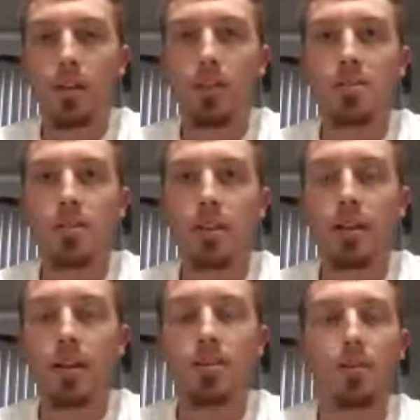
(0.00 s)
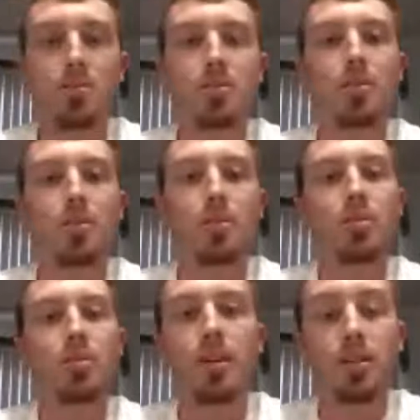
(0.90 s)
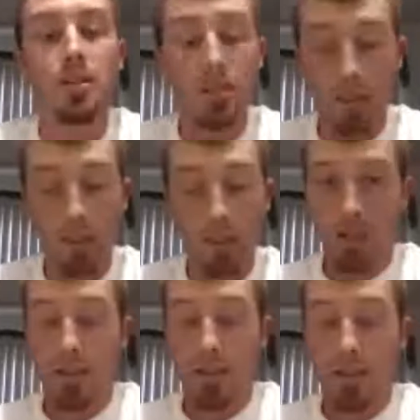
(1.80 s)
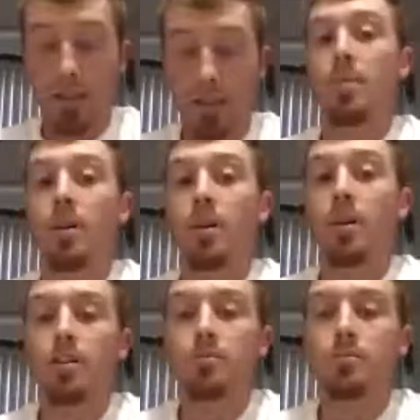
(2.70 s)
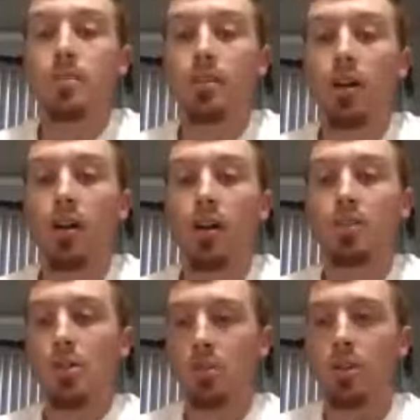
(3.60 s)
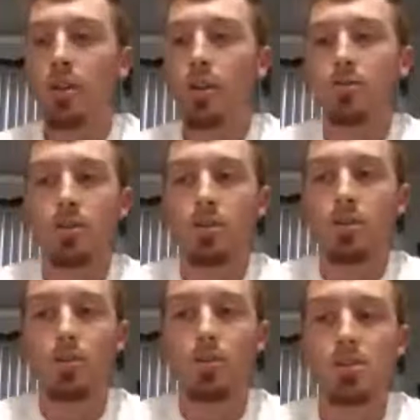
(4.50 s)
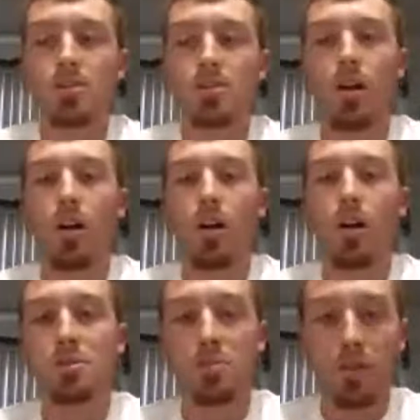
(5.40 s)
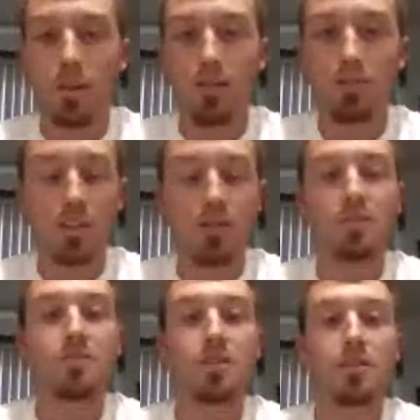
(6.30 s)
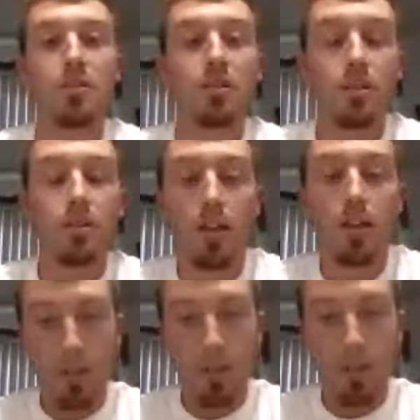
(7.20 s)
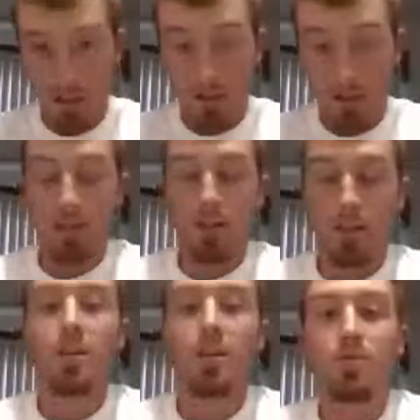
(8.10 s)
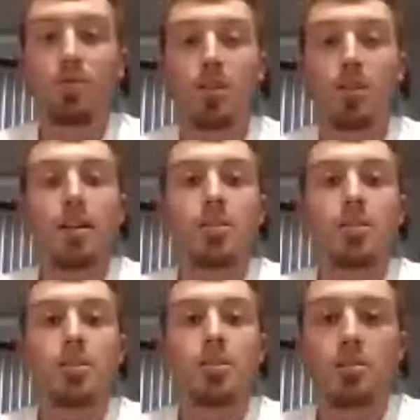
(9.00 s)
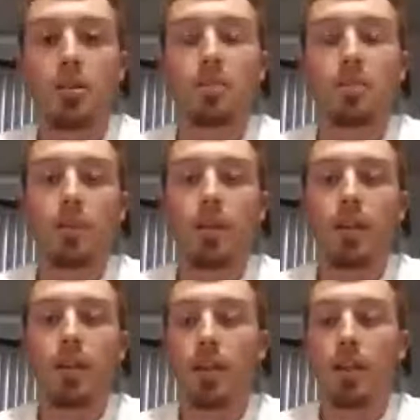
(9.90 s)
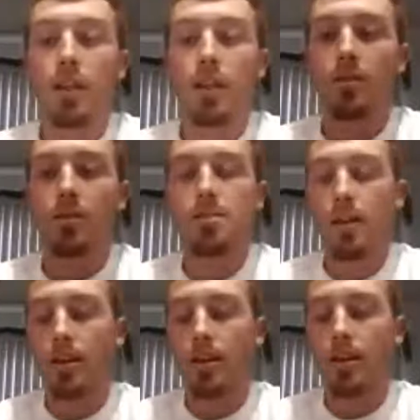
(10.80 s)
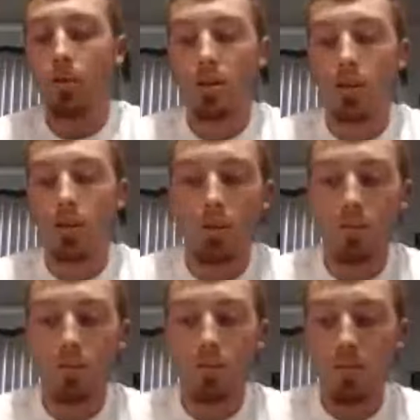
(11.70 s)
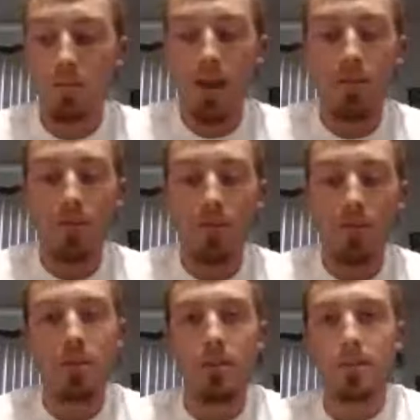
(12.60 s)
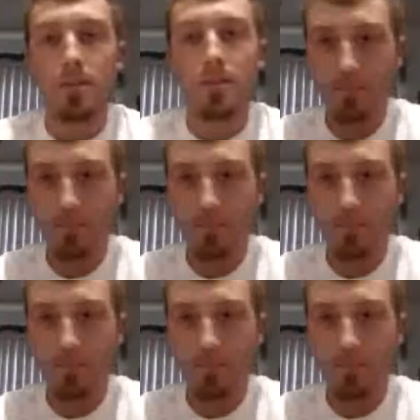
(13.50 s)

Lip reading: in the state championship 3A game in left field. And it was just awesome to play on Victory Field to compete for a state championship. And the second one would probably have to be